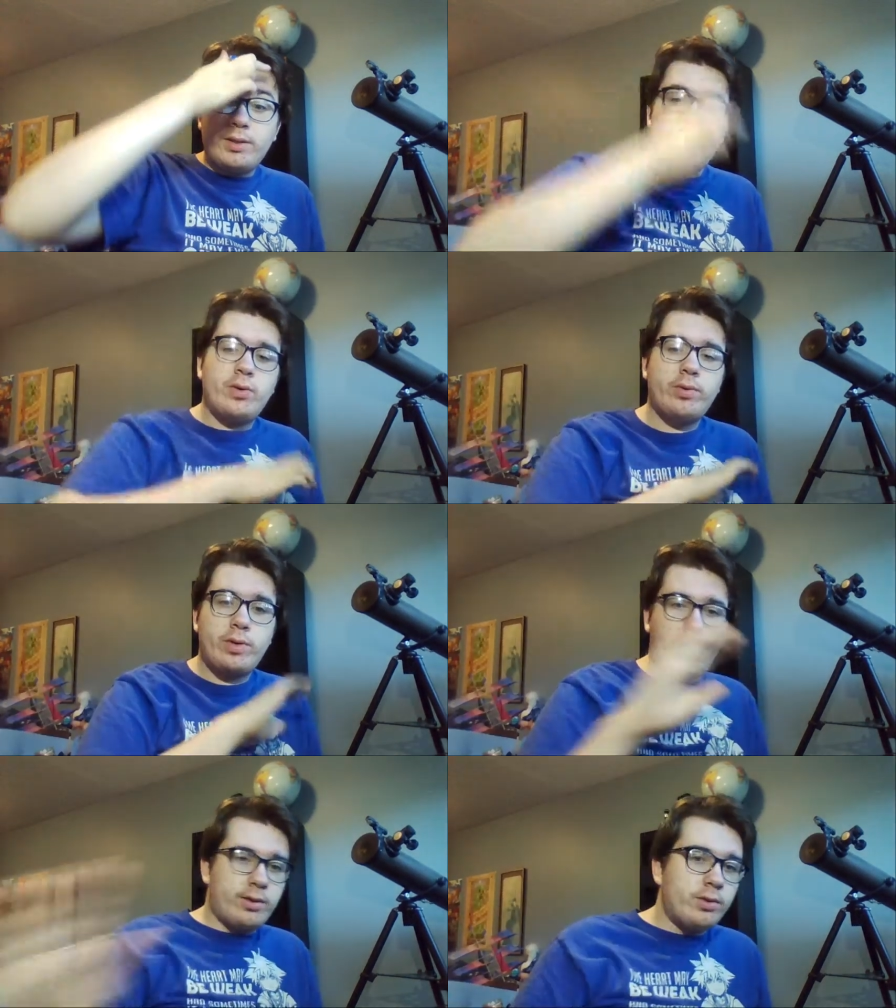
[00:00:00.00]
so
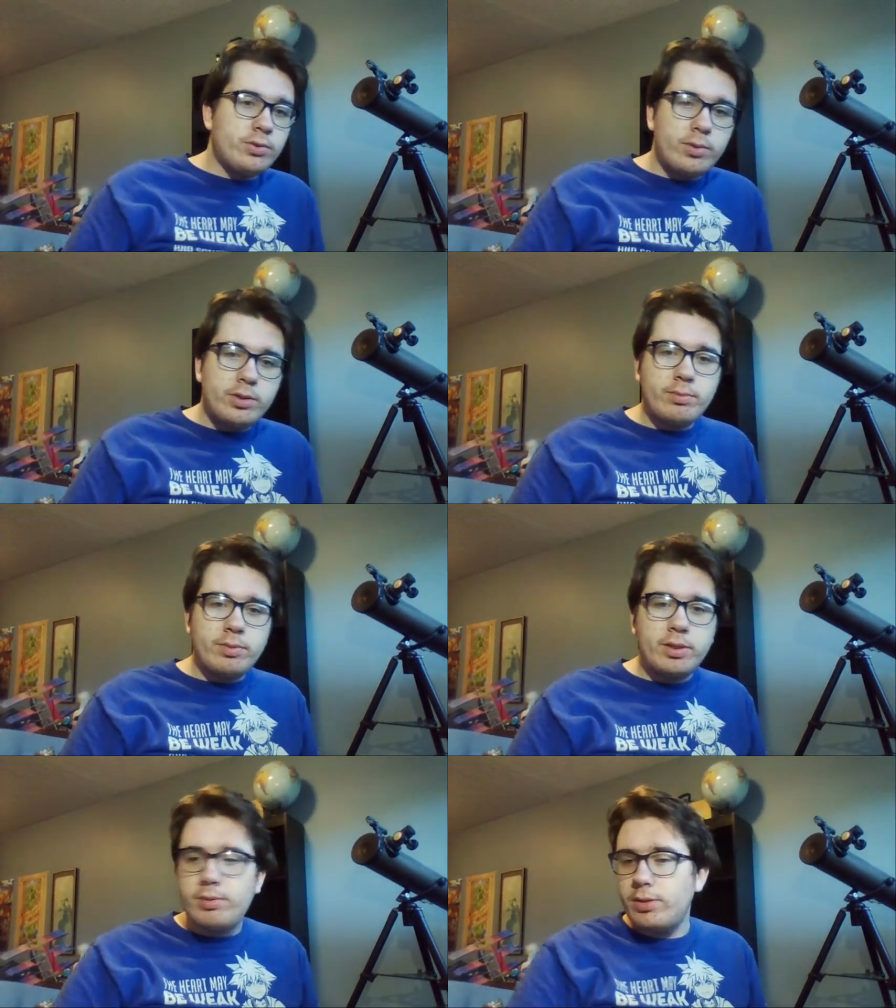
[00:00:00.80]
yeah, those are what I'm
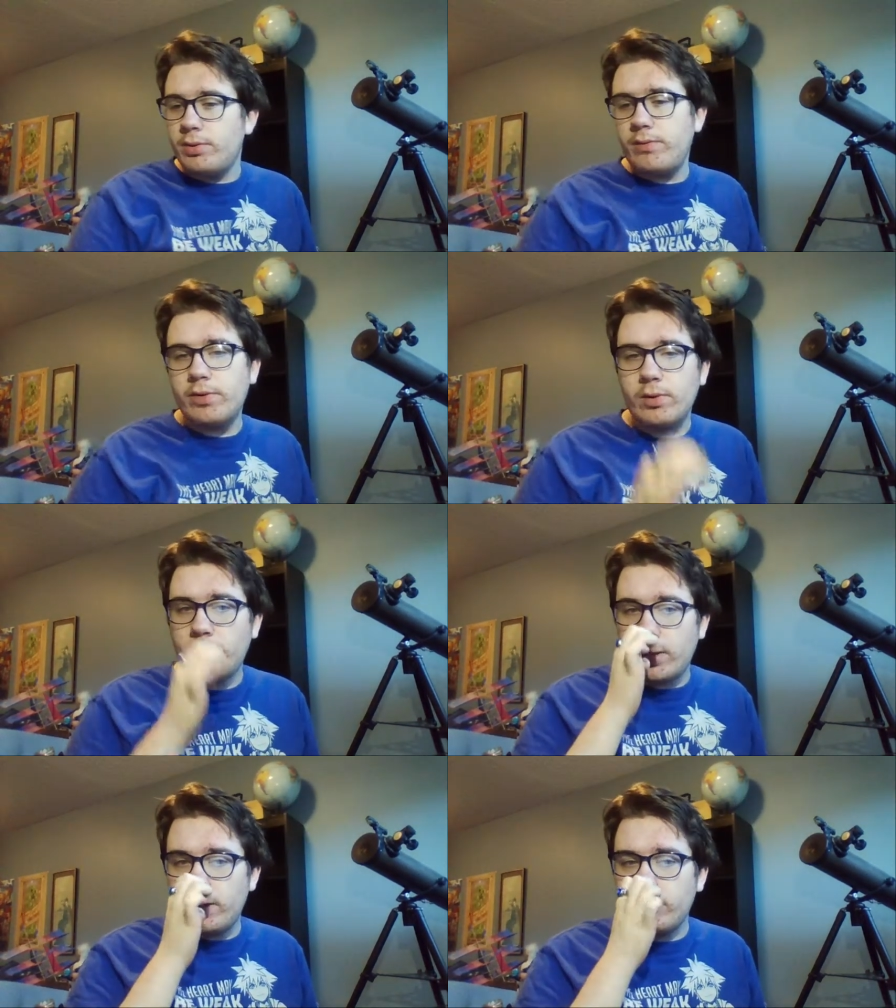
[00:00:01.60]
going to be doing for a
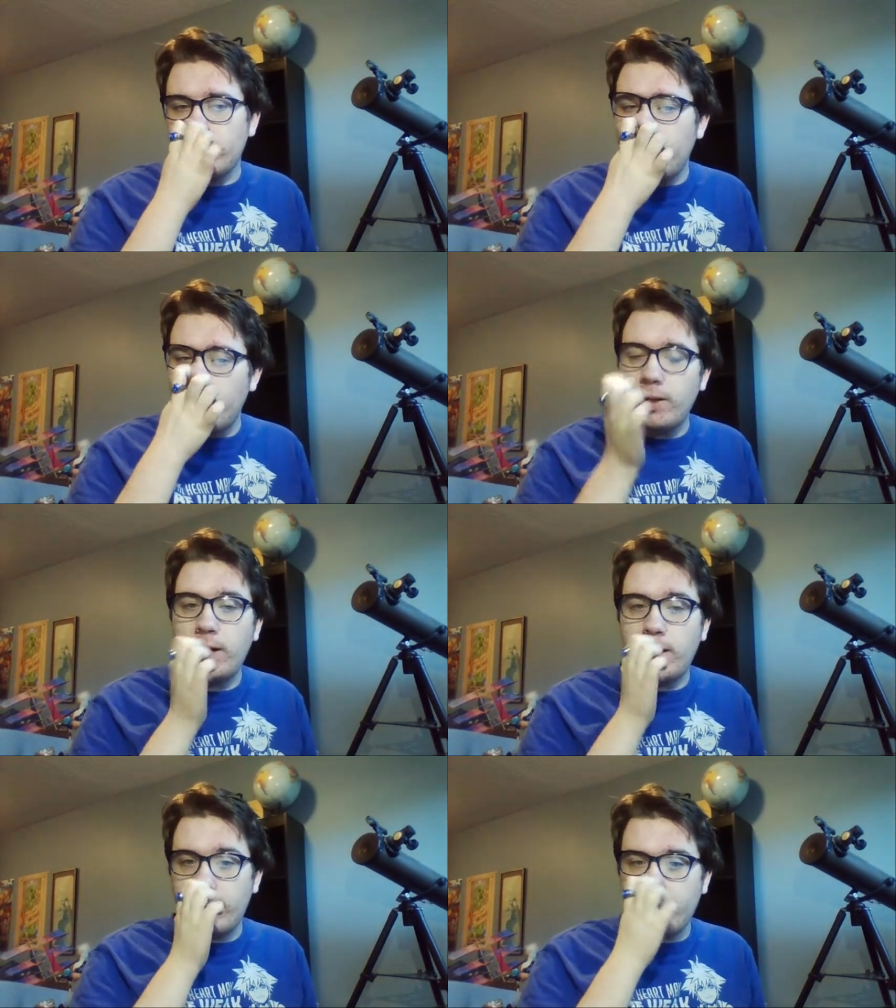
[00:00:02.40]
while.
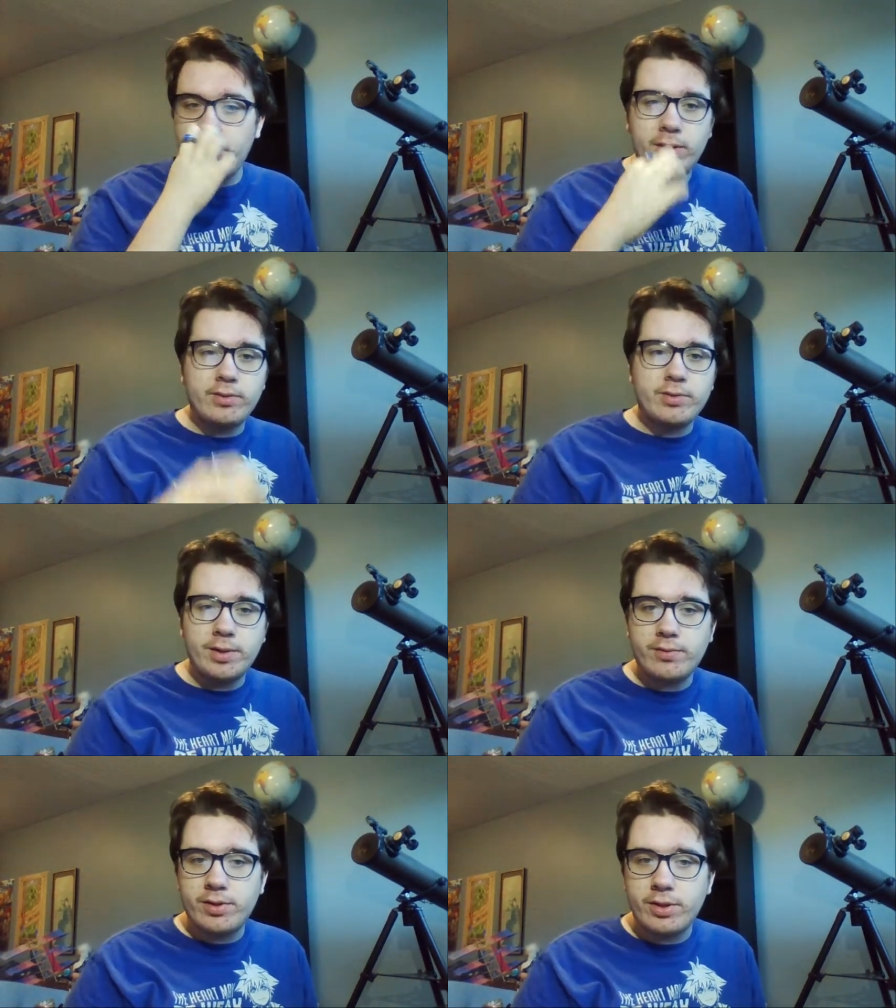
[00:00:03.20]
Uh, I do have some
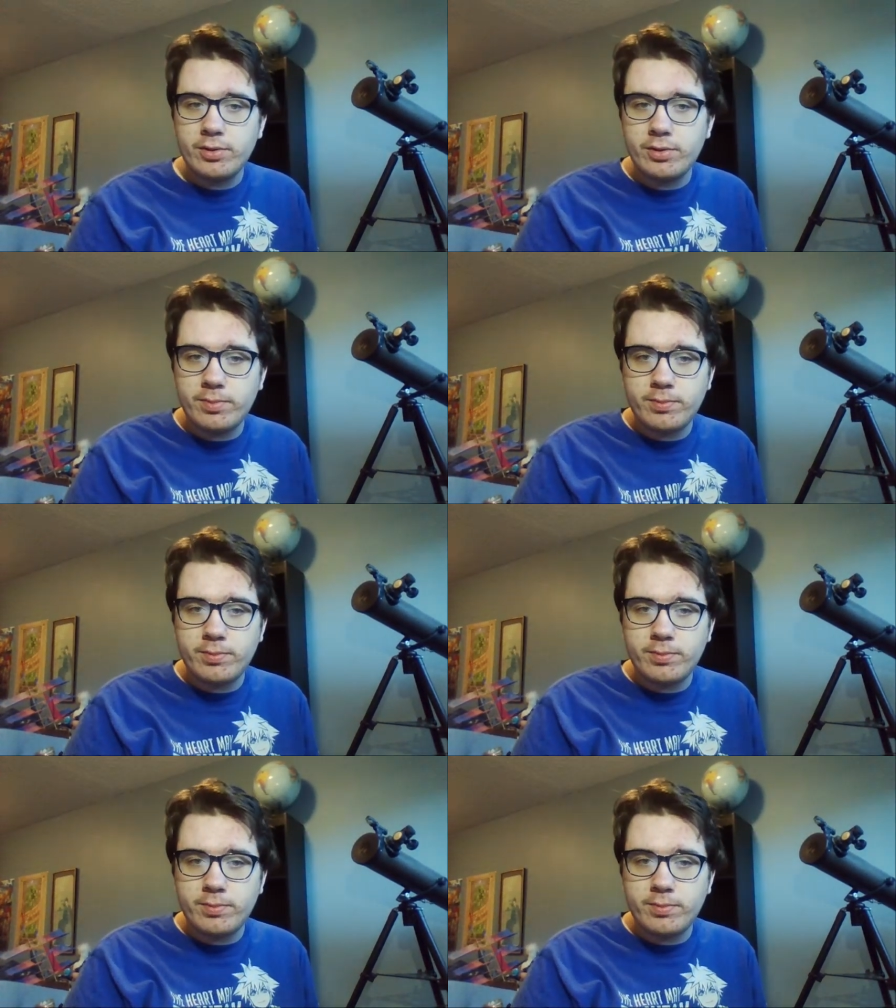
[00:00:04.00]
other videos,